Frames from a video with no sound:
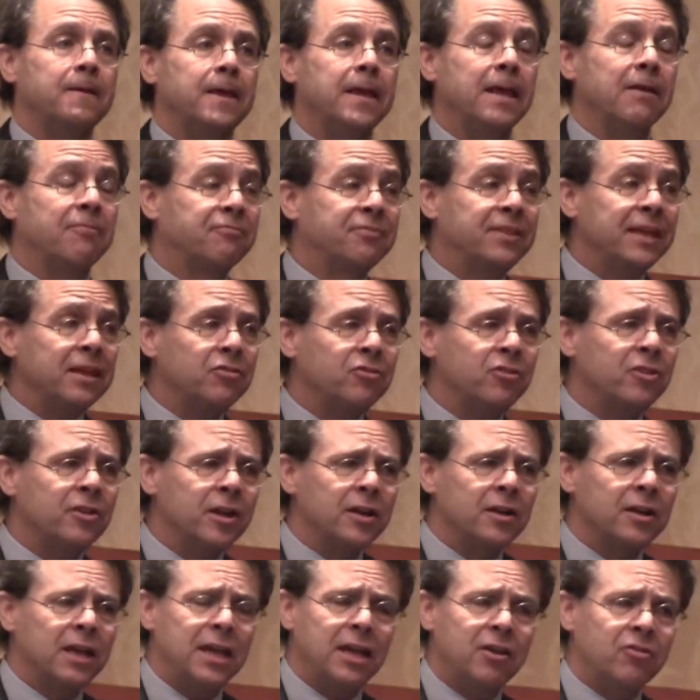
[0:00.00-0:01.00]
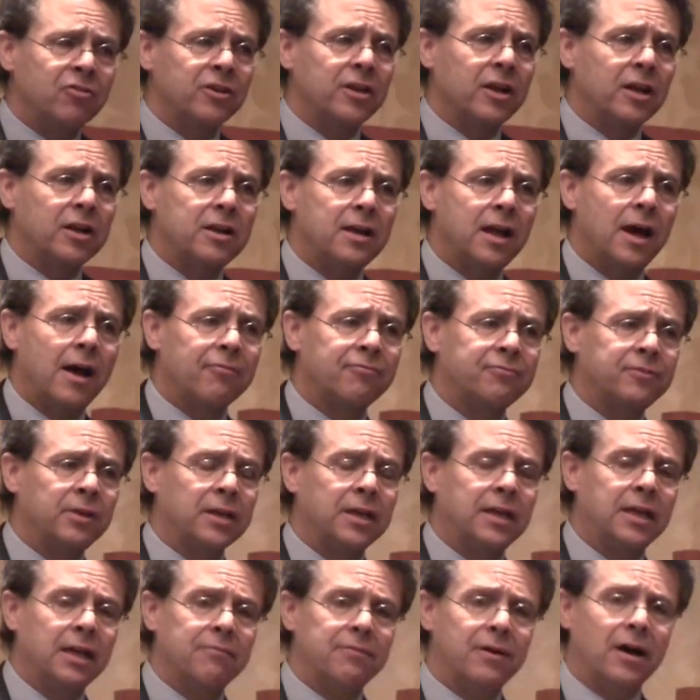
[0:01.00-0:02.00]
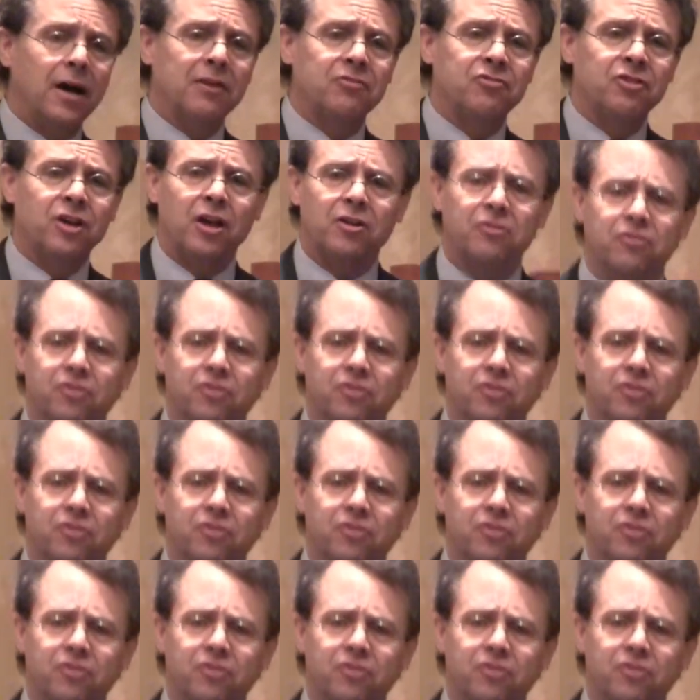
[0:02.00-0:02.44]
If this isn't enough to give us